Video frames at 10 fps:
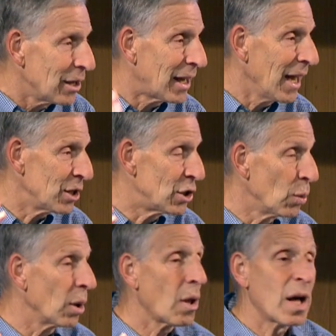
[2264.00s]
you can't
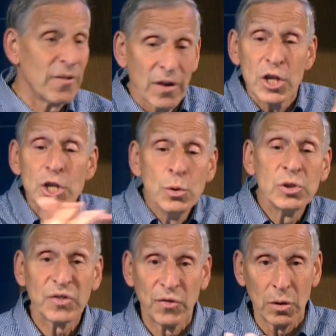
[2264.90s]
do a lot of
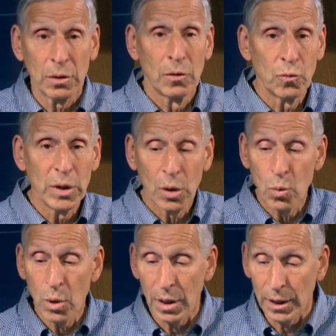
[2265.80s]
useful
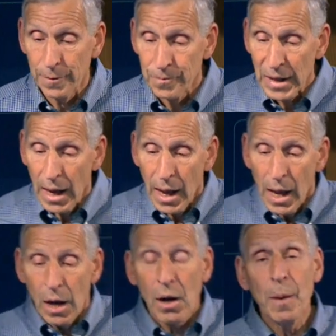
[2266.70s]
real work.
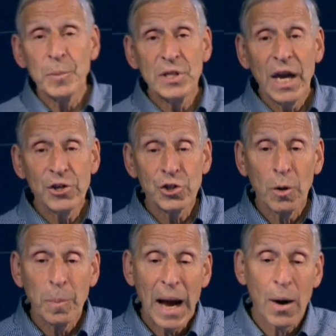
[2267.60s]

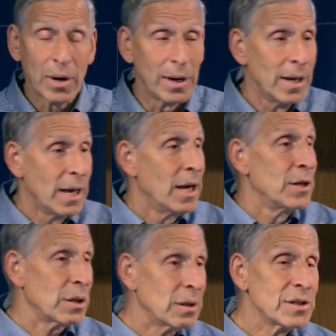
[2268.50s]
Computational power,
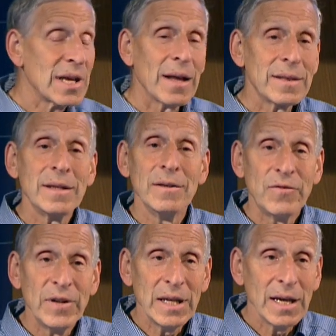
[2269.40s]
turns out that
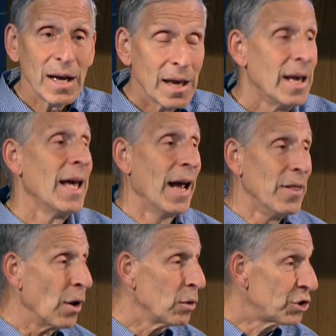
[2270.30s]
NVIDIA
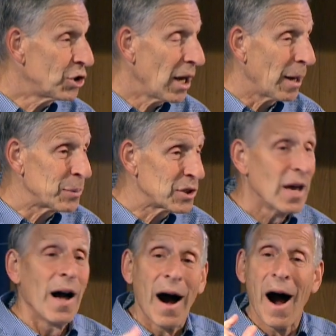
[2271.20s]
and those
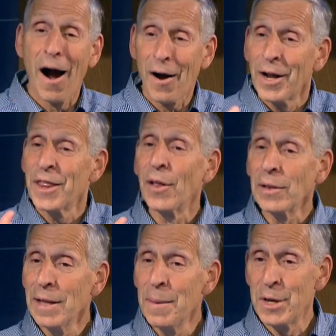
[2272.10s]
chips are the
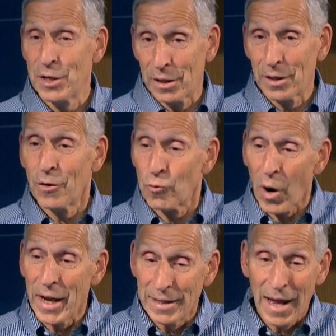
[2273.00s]
limiter
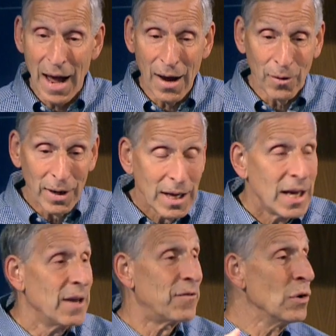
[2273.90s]
right now.
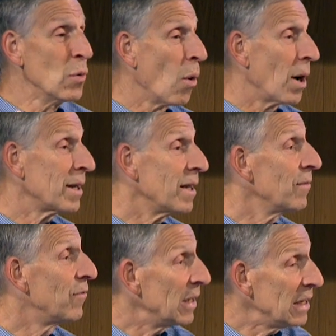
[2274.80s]
If you want an
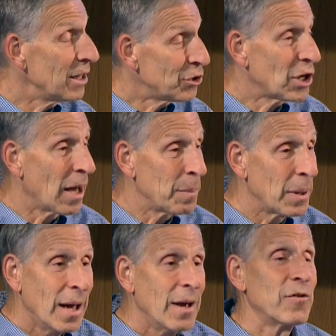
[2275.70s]
NVIDIA
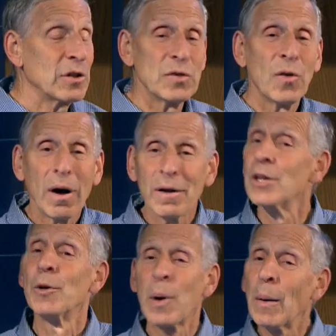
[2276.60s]
chip, first of all,
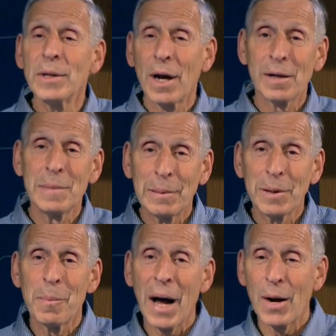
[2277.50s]
you're probably not going to be
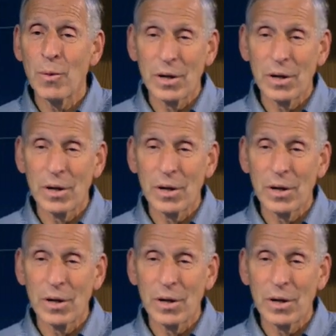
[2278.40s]
able to buy